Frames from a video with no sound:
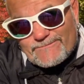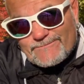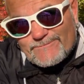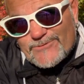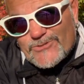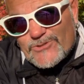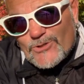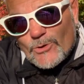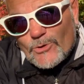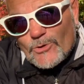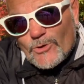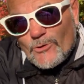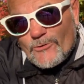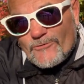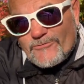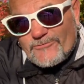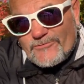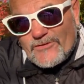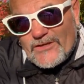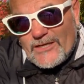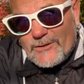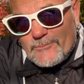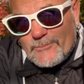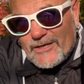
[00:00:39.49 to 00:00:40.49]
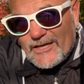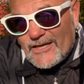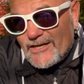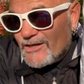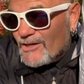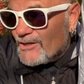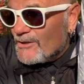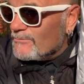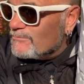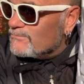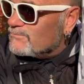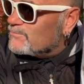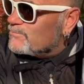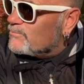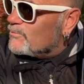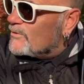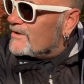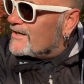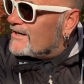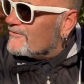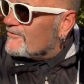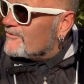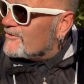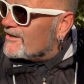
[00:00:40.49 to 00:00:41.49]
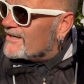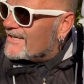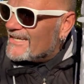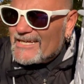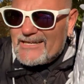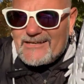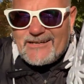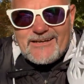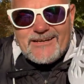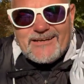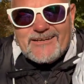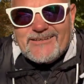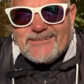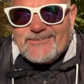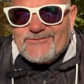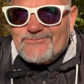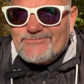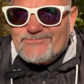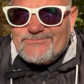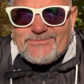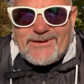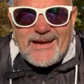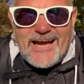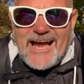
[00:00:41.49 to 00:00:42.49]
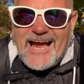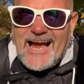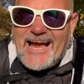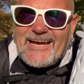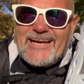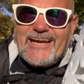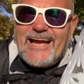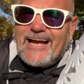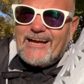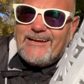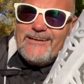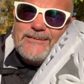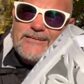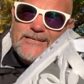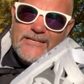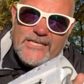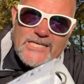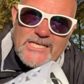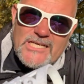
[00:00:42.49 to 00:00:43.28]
solo female, whatever. Van Life or whatever.